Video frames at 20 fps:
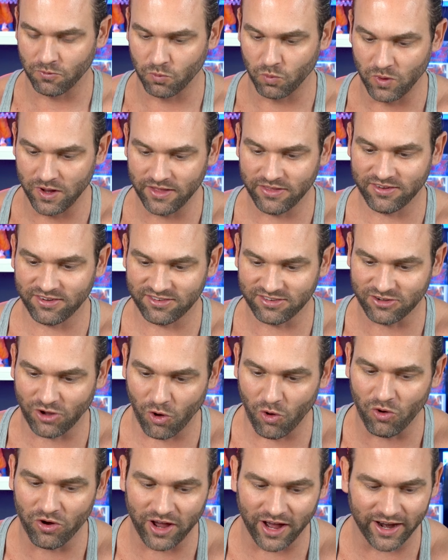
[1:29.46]
with
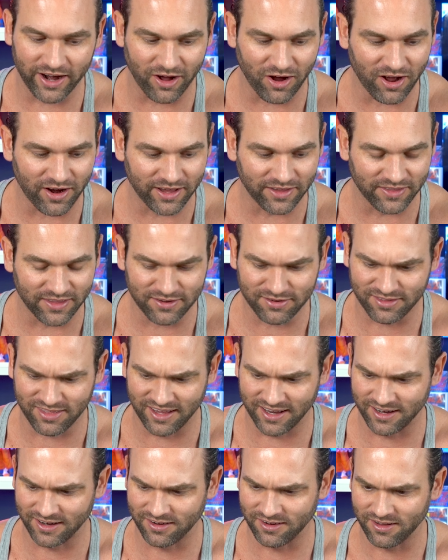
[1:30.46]
Skull Knight on it. This
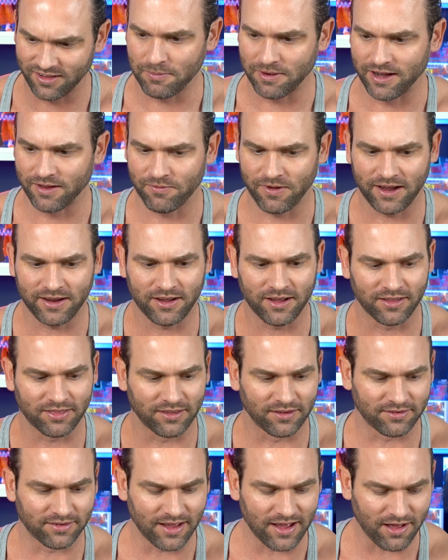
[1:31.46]
thing, I mean, if I cut
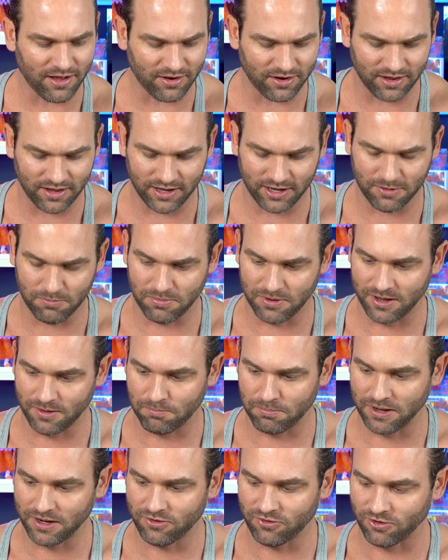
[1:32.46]
this out, it could be a
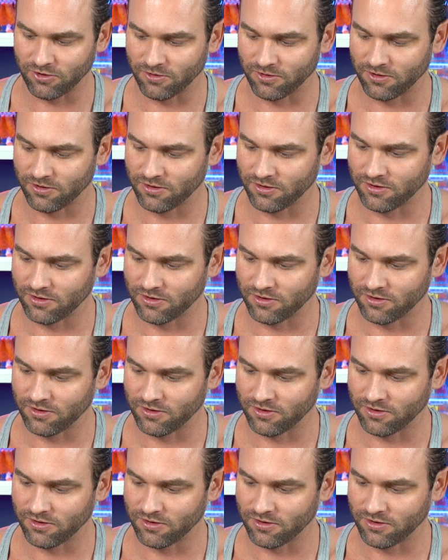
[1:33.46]
picture.